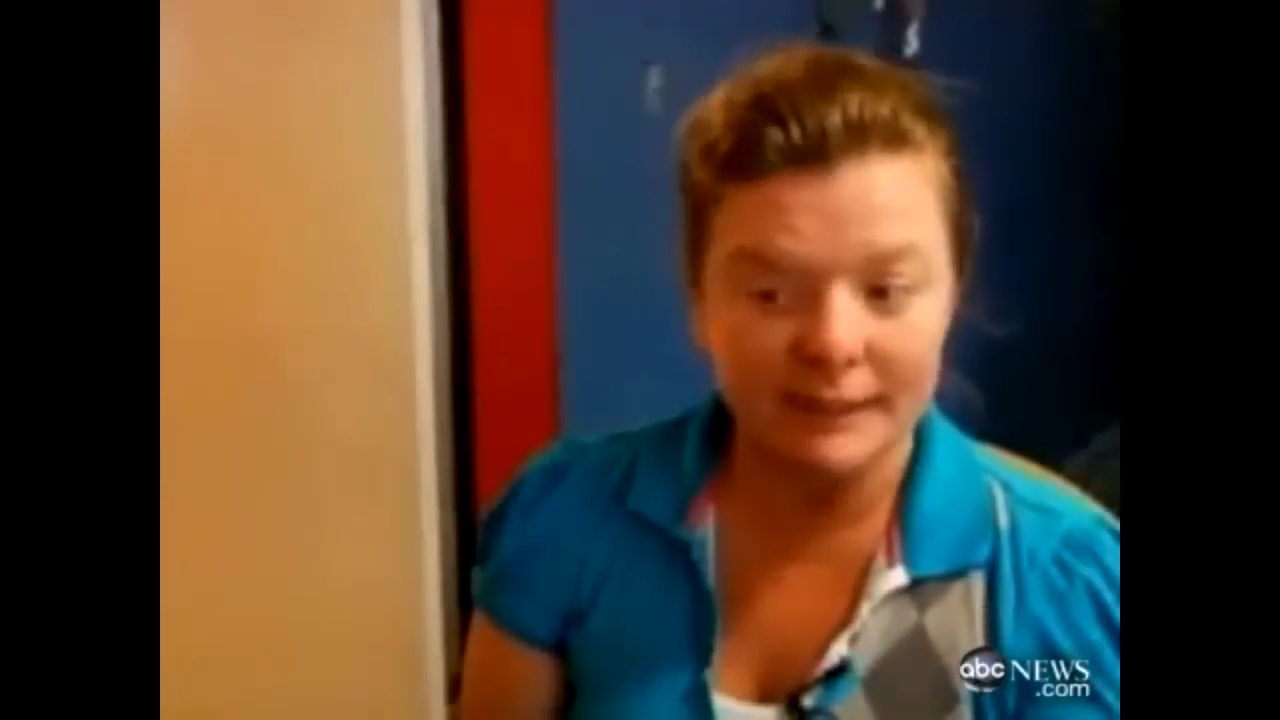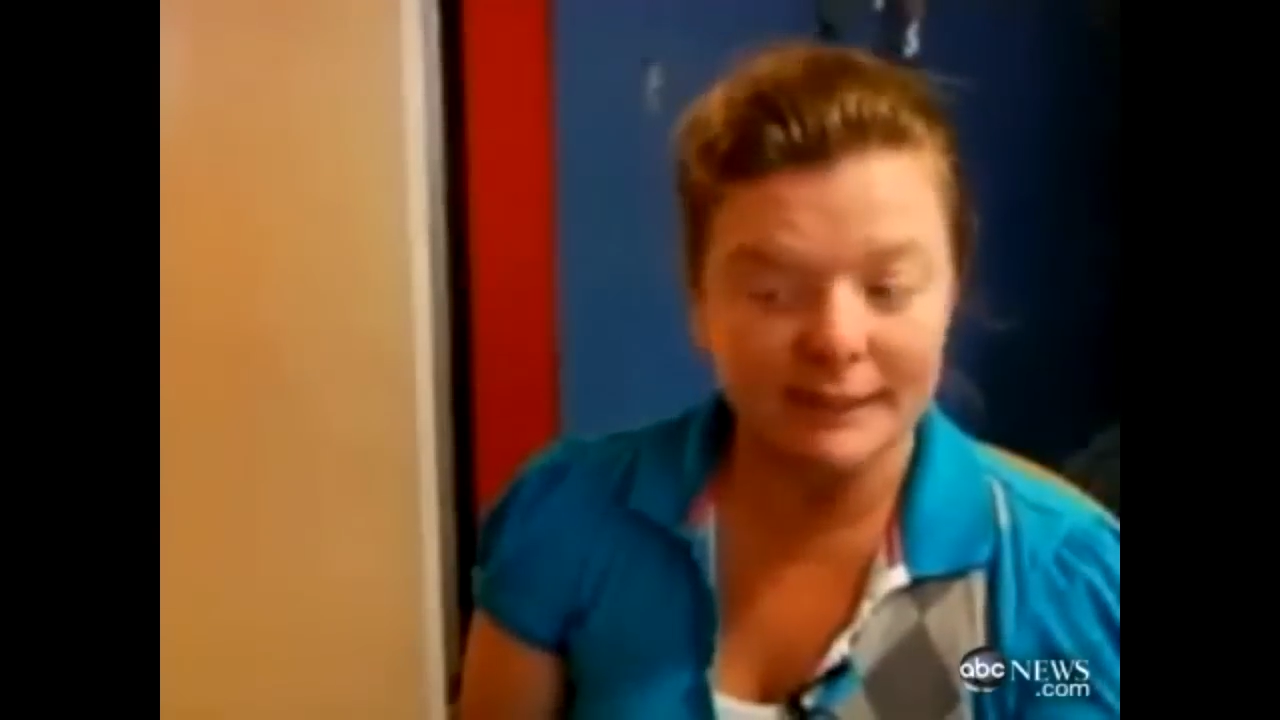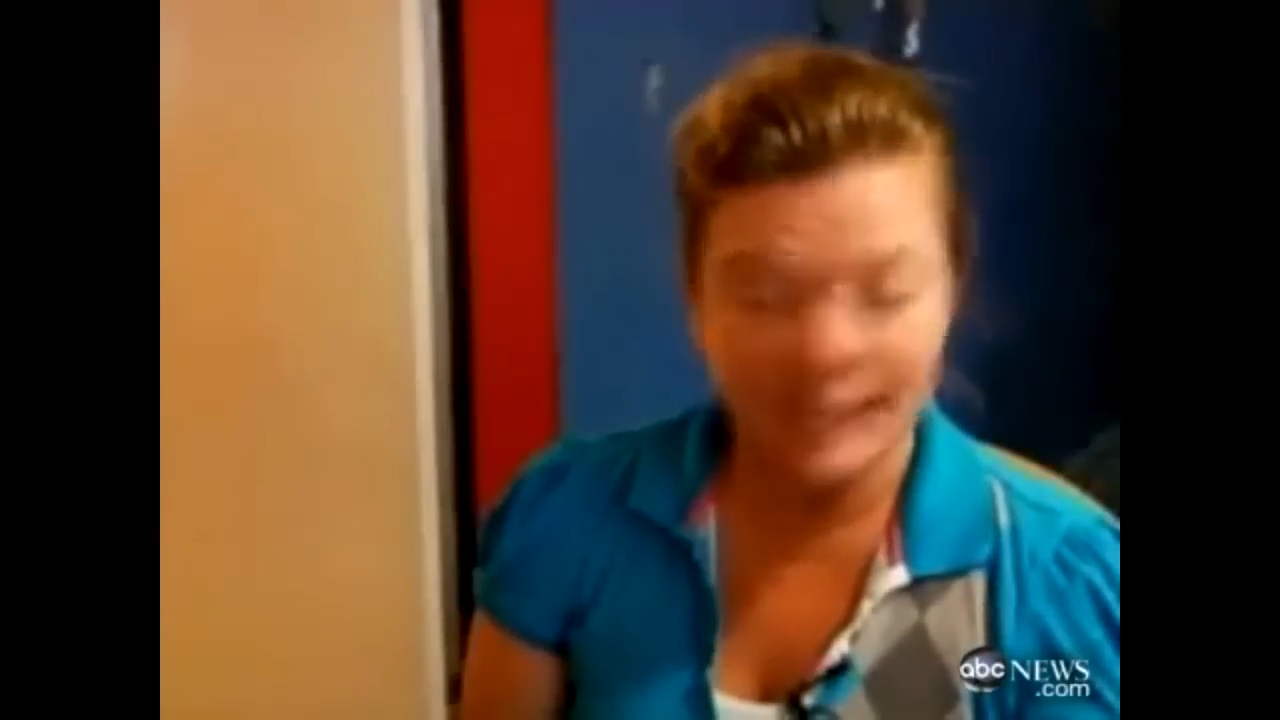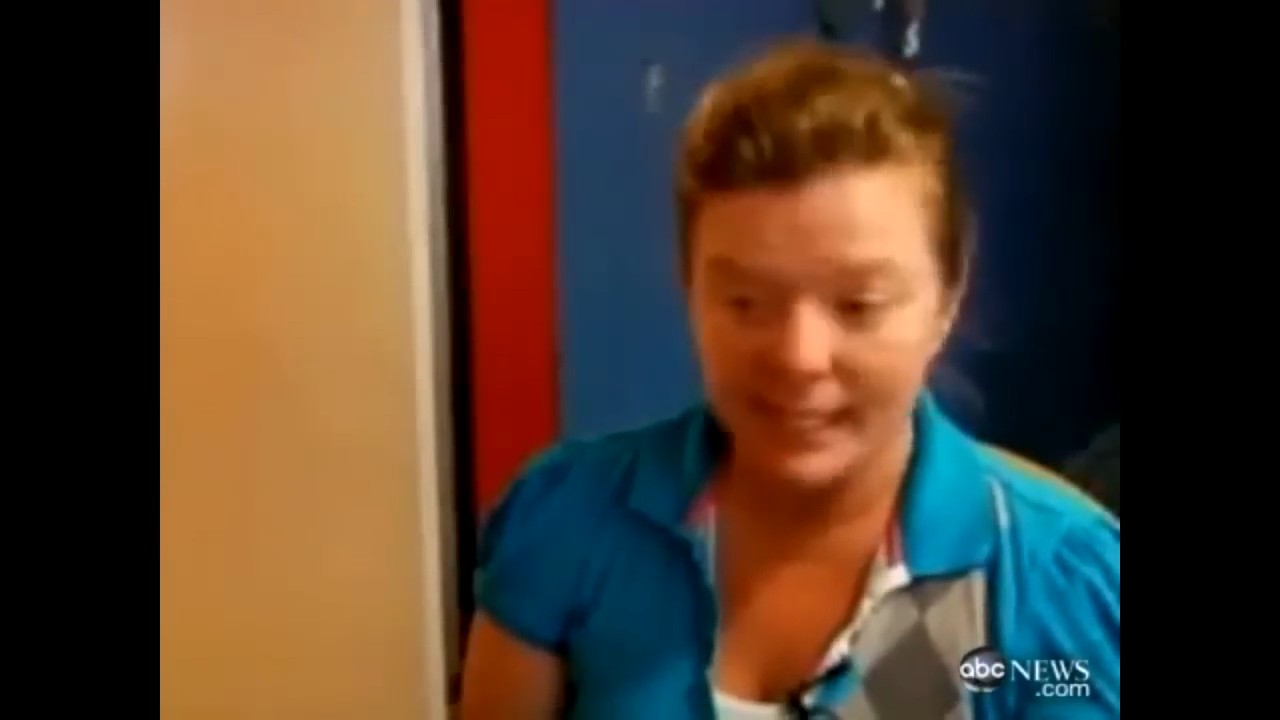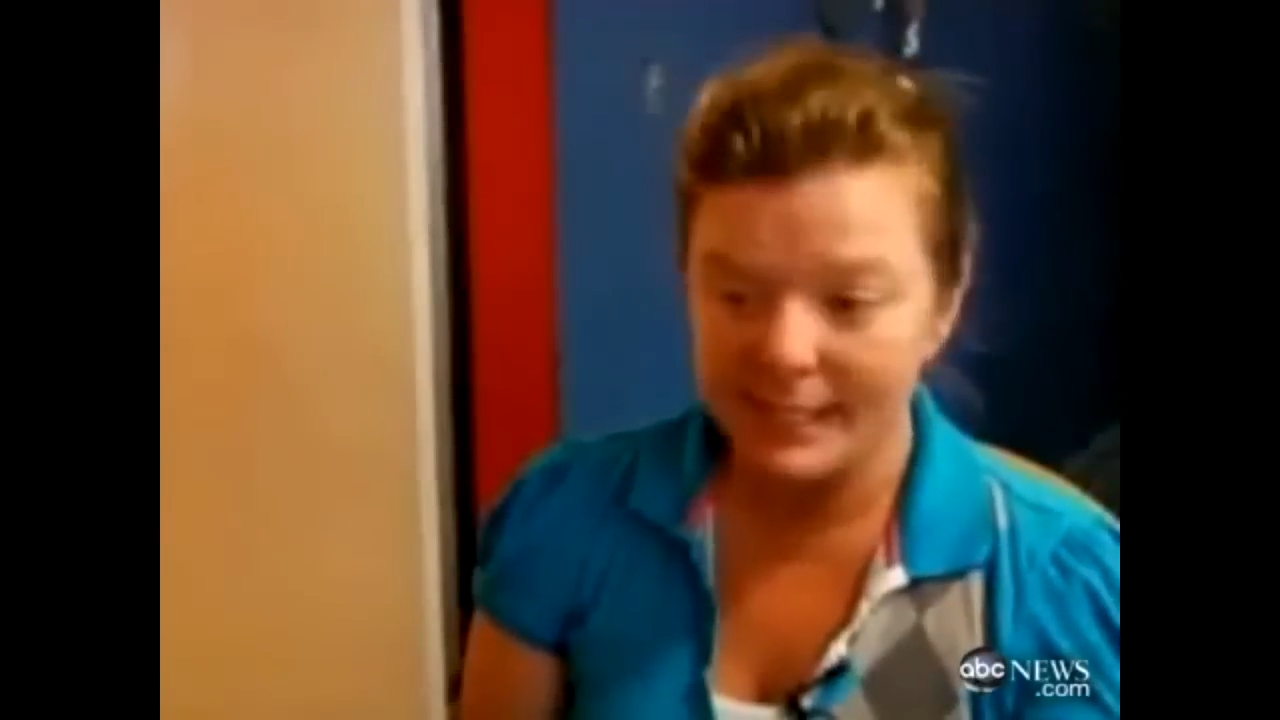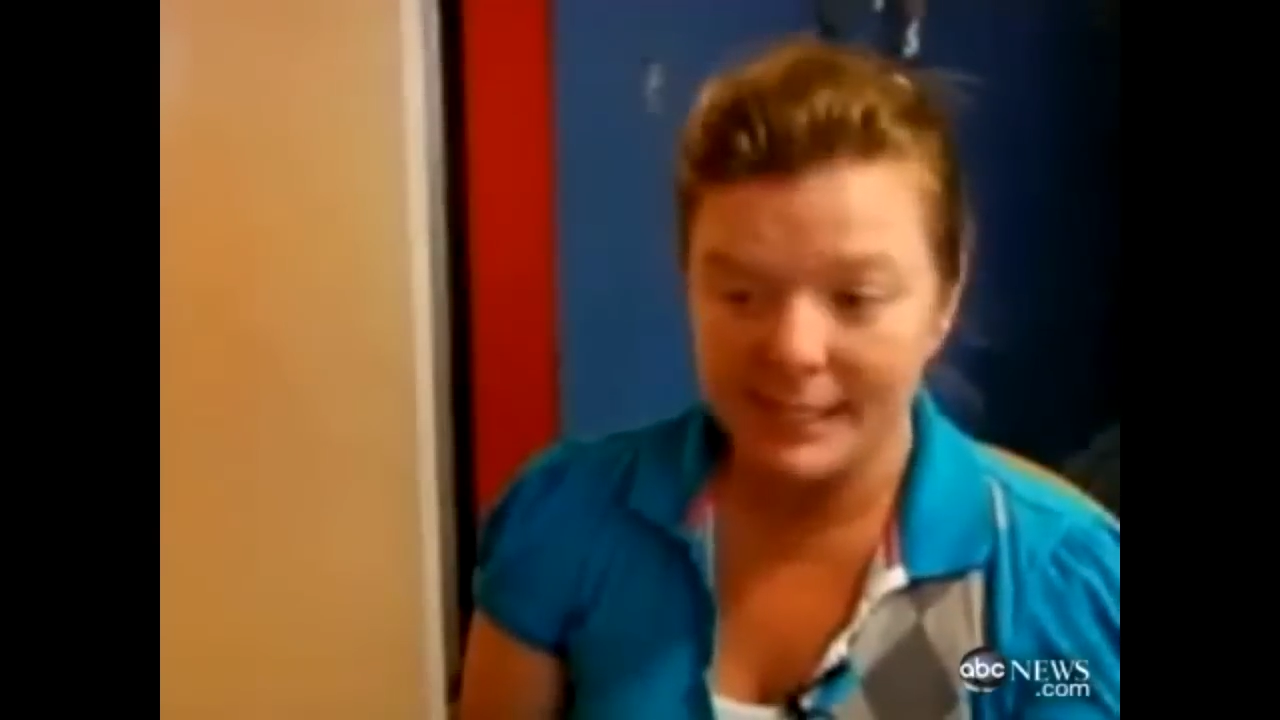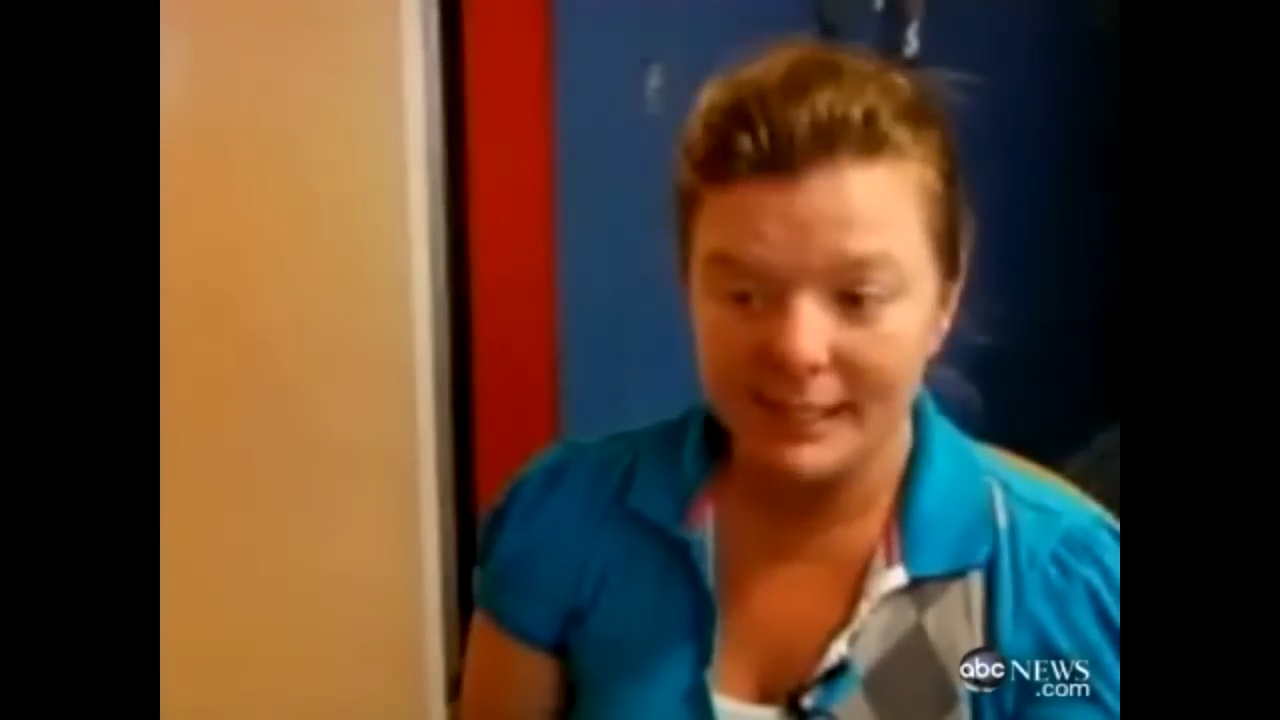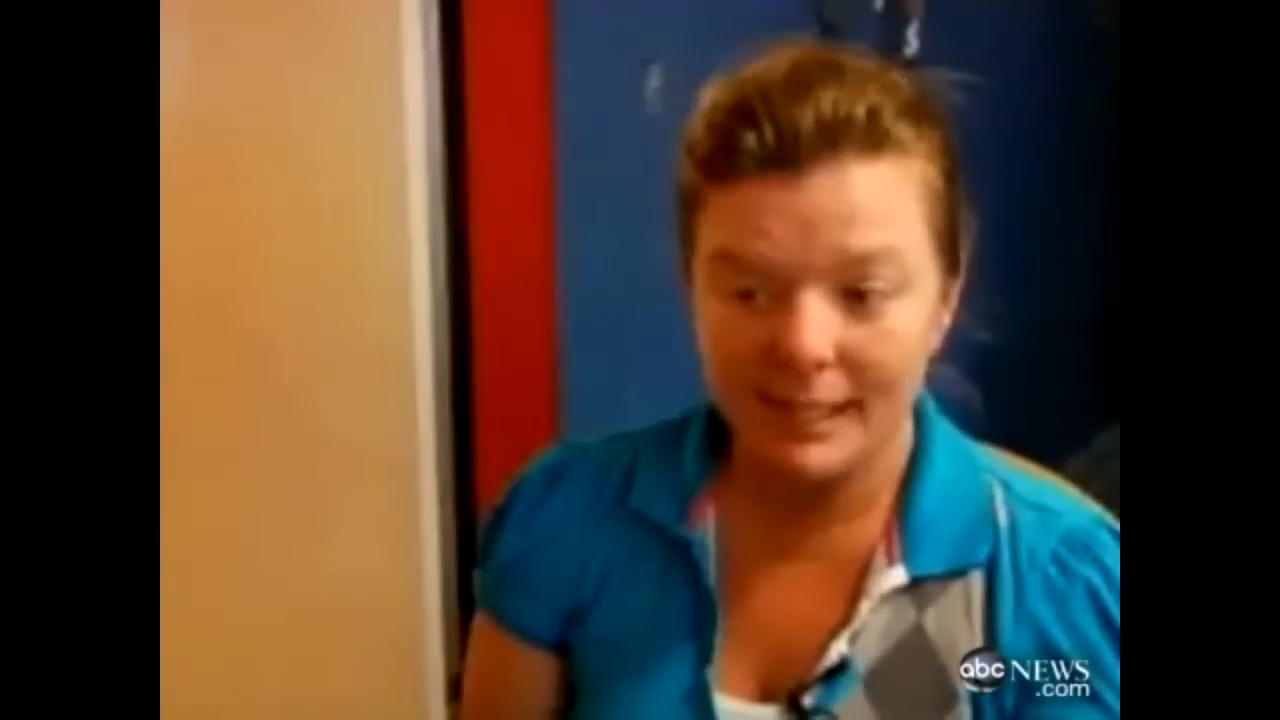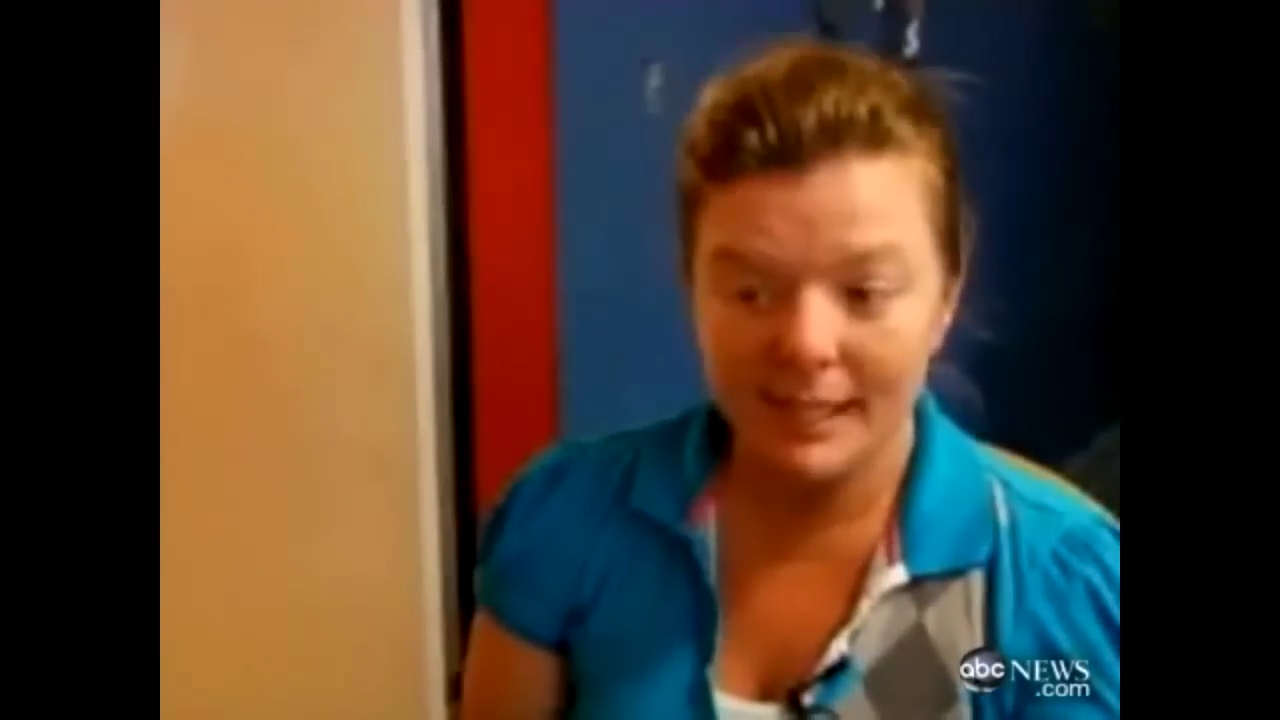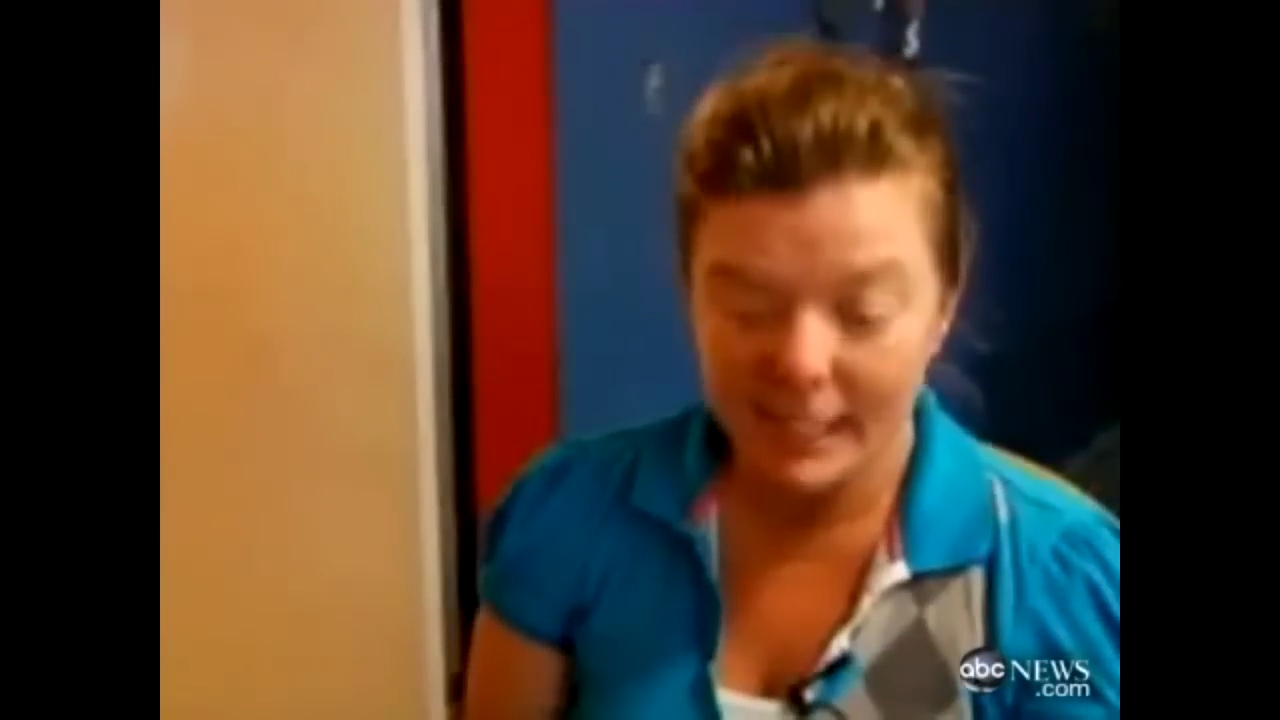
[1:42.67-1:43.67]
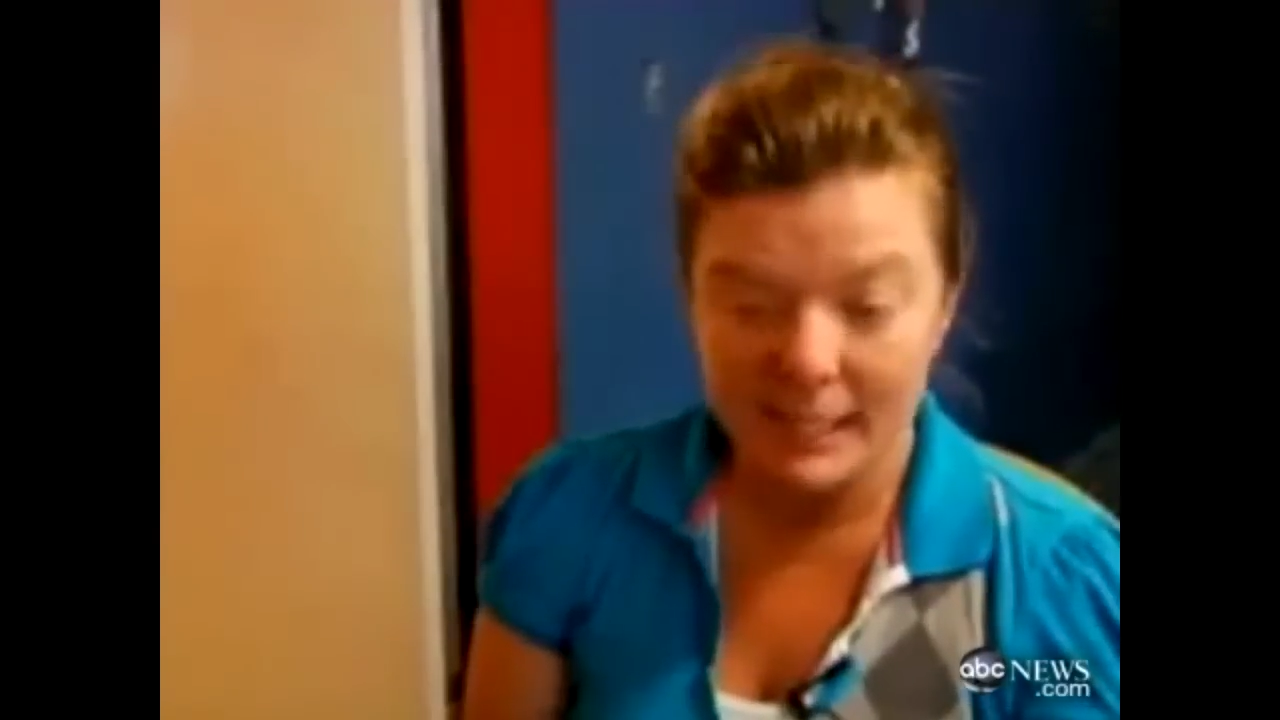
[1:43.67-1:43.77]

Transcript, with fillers: and says,